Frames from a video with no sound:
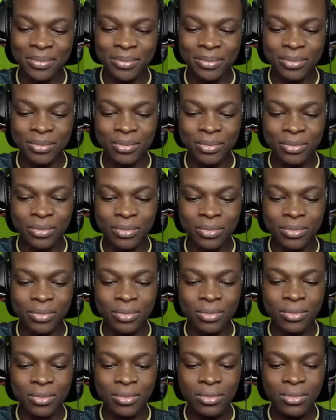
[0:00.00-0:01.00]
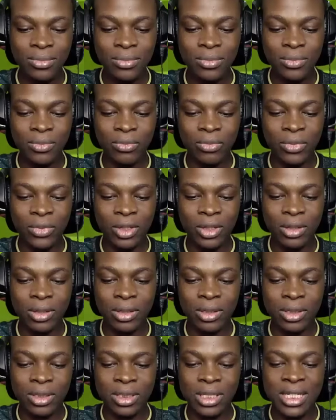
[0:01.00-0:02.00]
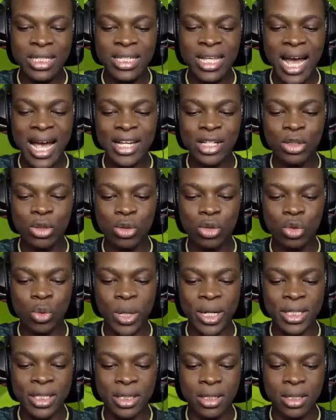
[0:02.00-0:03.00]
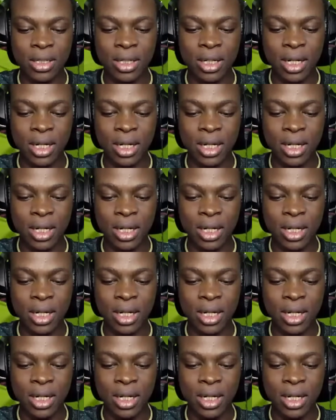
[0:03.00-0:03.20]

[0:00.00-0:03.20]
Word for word: drives it forward. This guy is too sweaty.